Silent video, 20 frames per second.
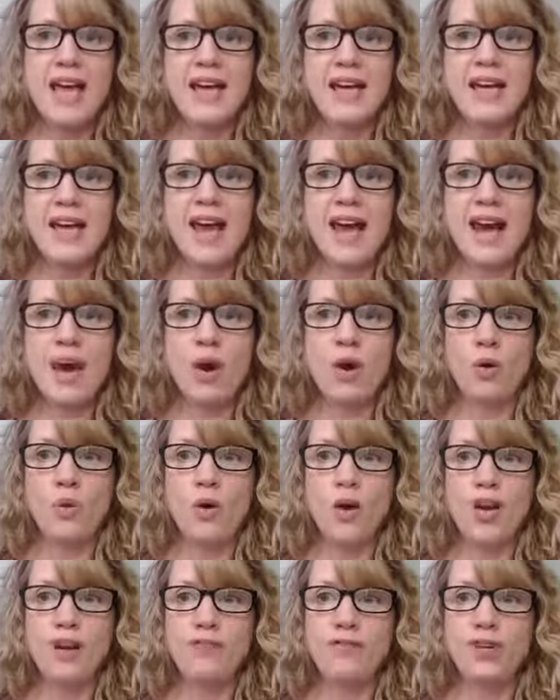Now,
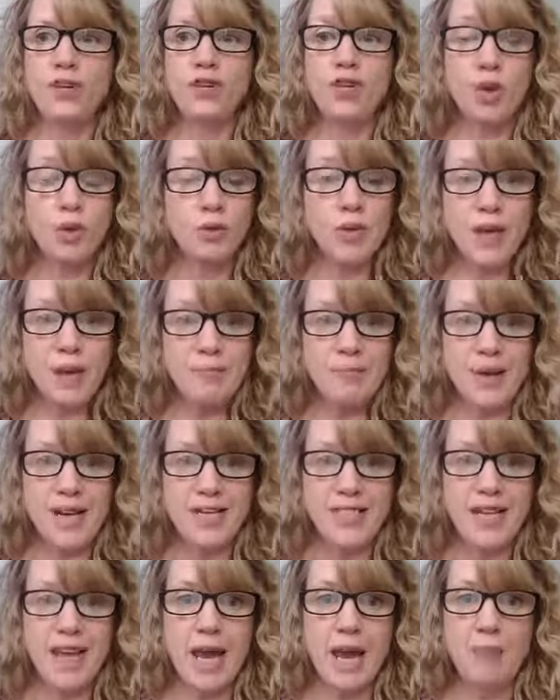if you don't like
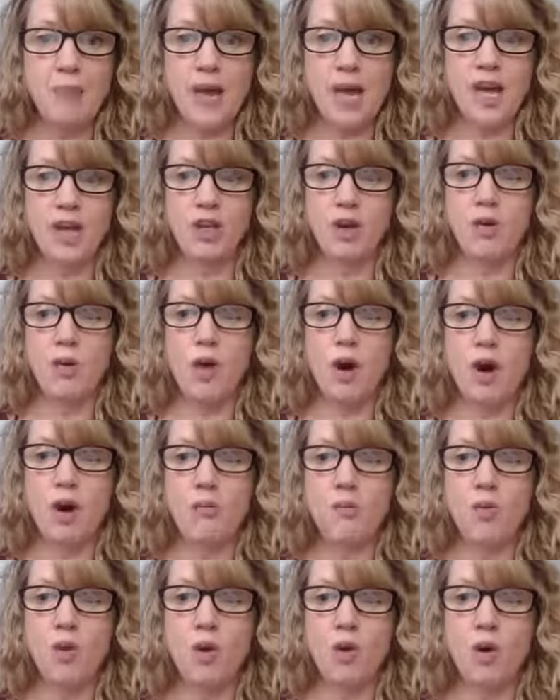Basecamp and you are
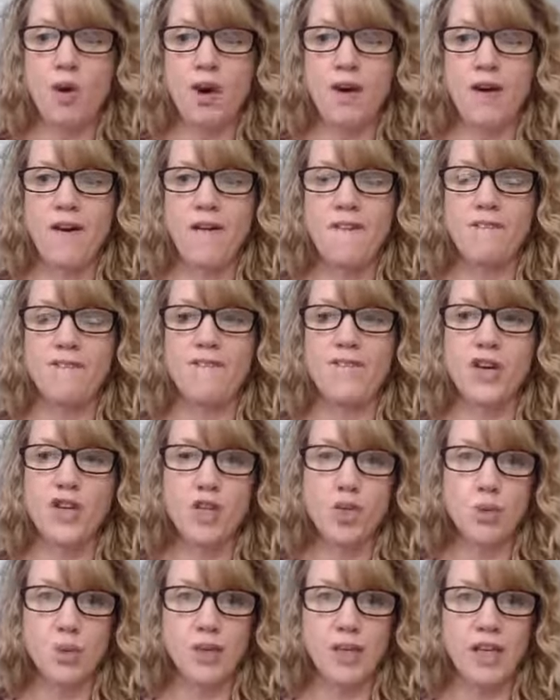more
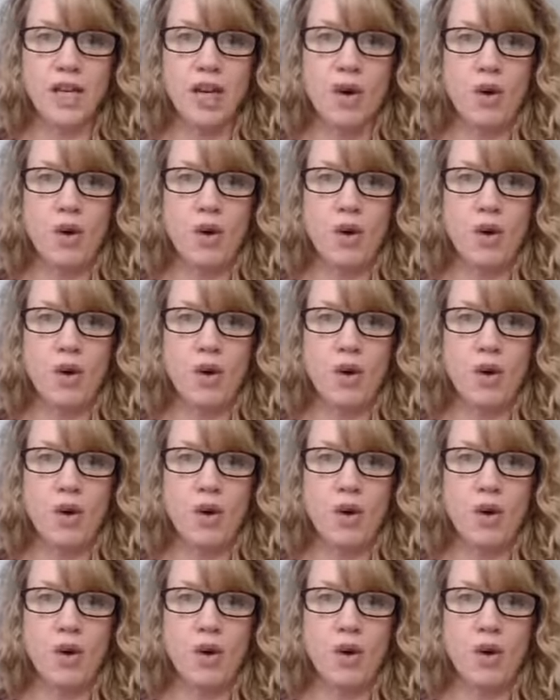visually